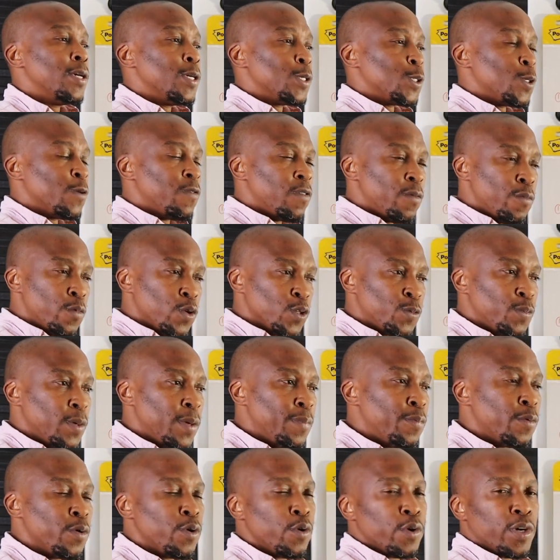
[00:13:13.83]
So for most
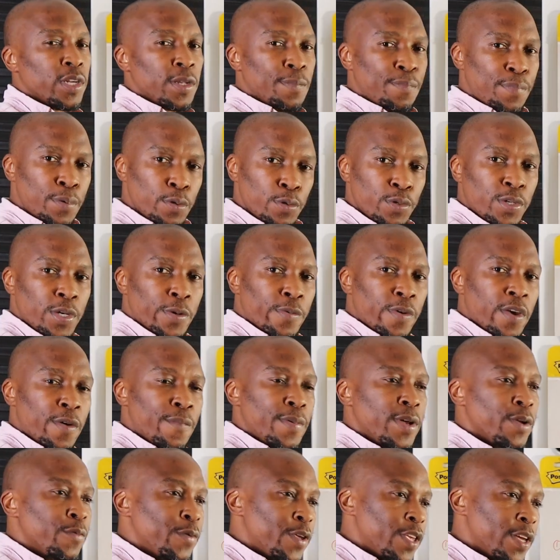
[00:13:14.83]
people, you're going to build your
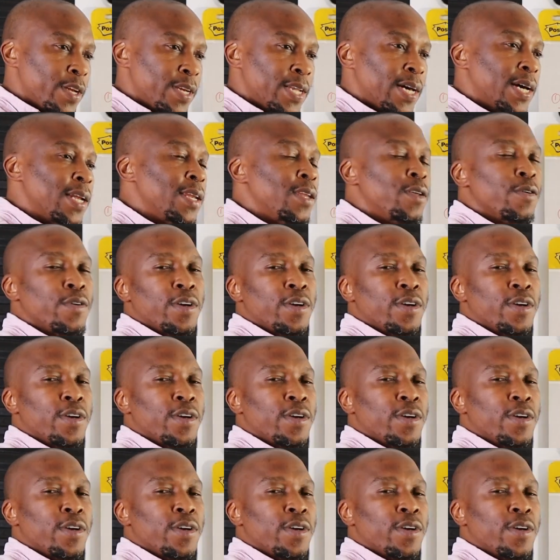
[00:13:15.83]
equipment when you're done.